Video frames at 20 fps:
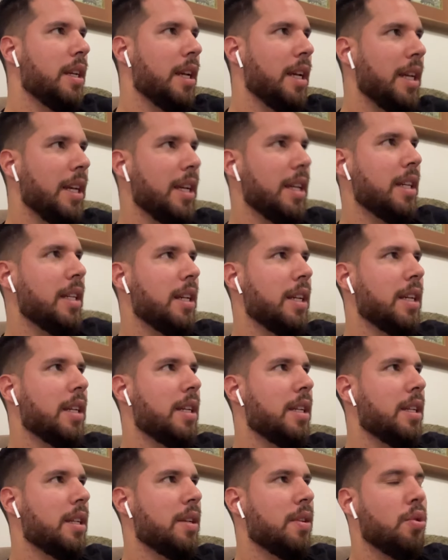in
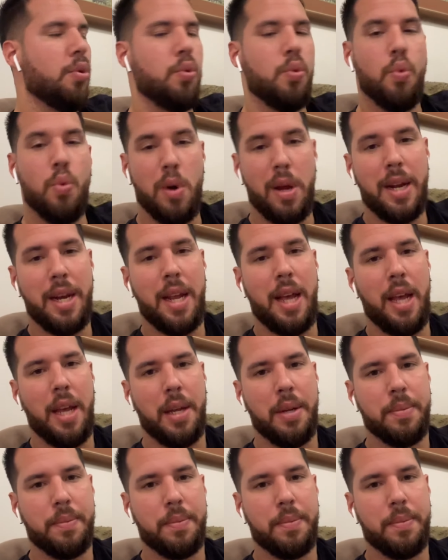one day.